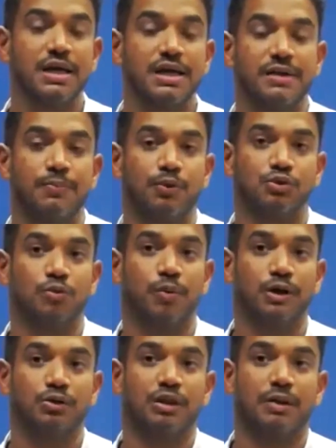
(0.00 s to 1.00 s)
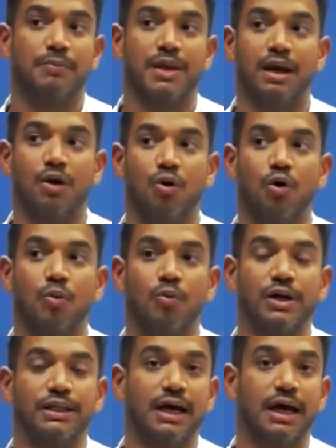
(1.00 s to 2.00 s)
social and economical
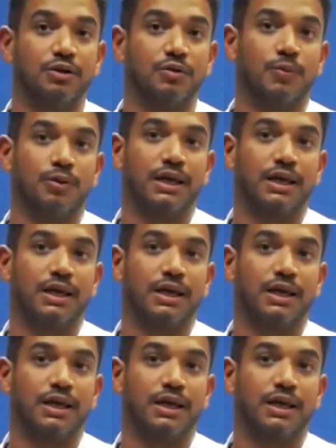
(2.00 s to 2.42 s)
regards,